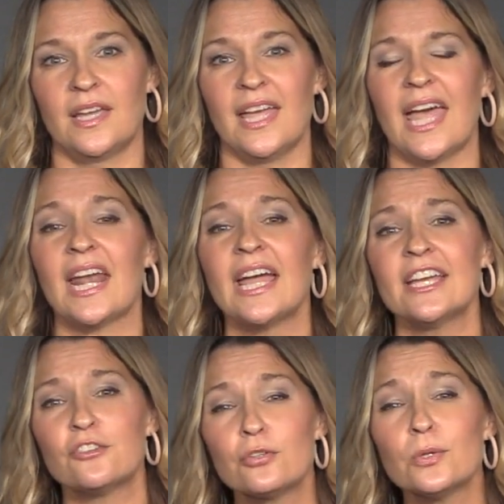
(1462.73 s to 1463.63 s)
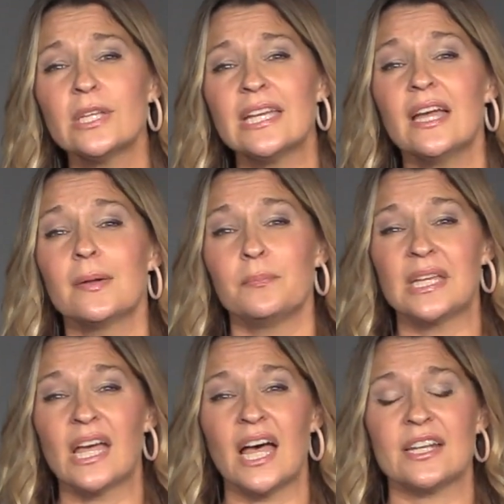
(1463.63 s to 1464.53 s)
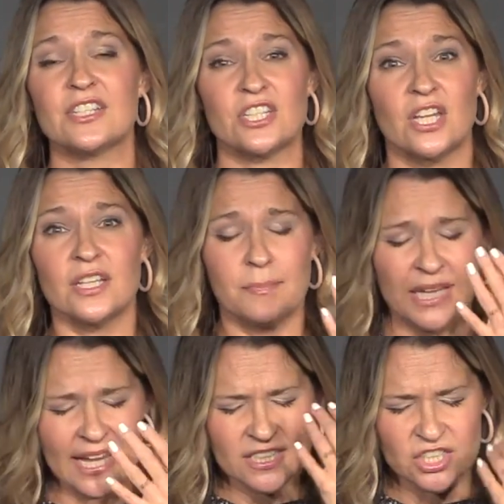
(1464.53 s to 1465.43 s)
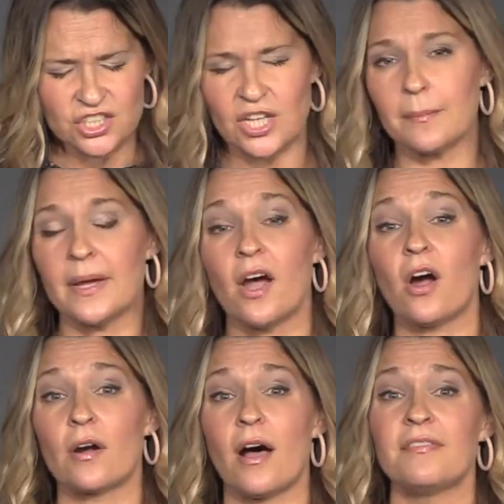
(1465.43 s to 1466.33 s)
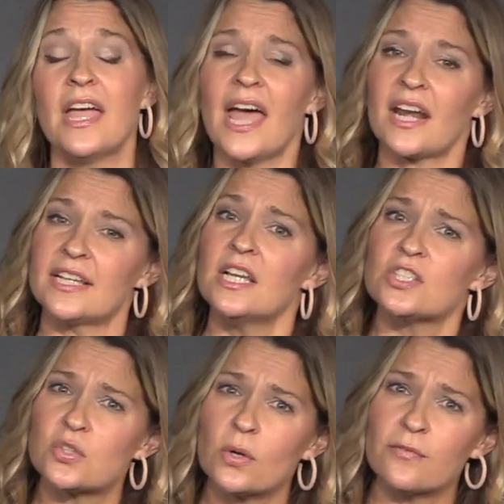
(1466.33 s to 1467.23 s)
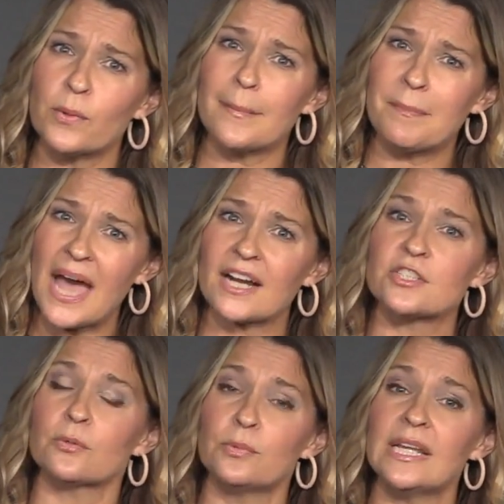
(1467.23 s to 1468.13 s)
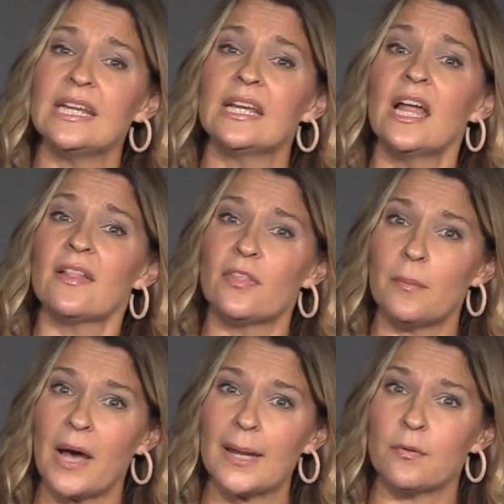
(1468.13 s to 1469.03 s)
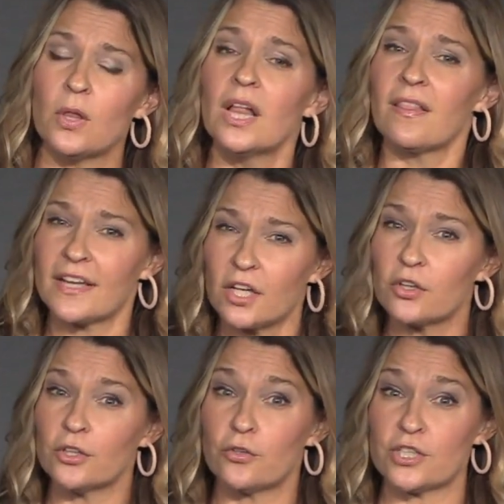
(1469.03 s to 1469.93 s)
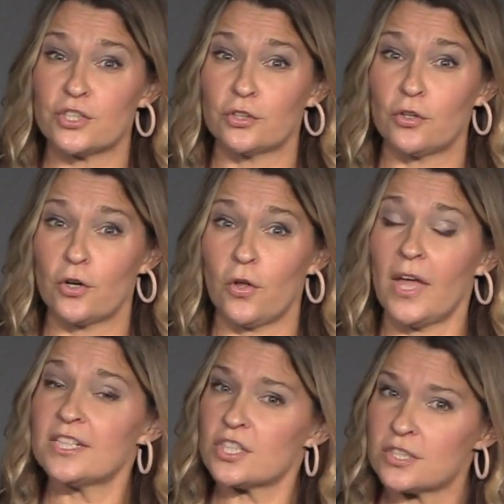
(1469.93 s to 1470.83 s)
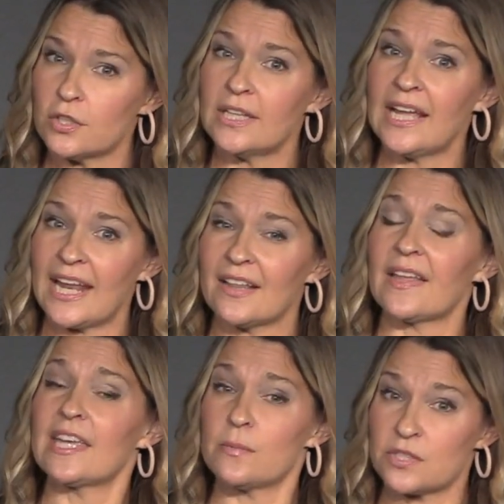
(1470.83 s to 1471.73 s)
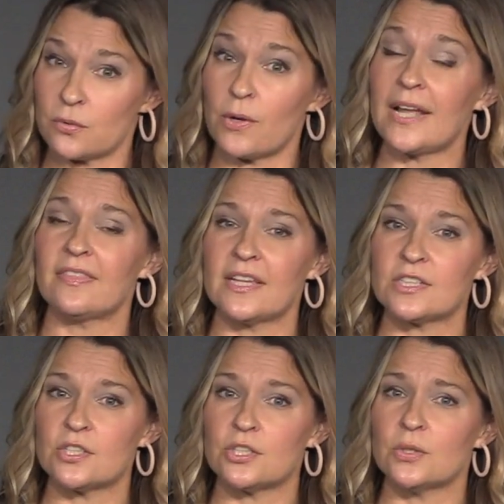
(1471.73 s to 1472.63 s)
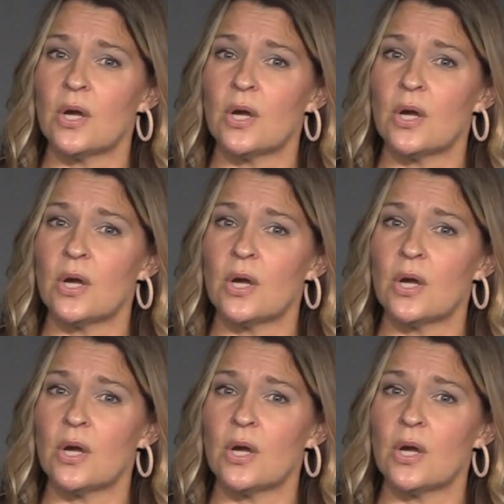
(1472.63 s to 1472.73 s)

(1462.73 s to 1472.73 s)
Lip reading: And I had truly began to shut my heart off. And I sort of went back to reading the Bible like a good Christian girl and just looking at it like it was the right thing to do.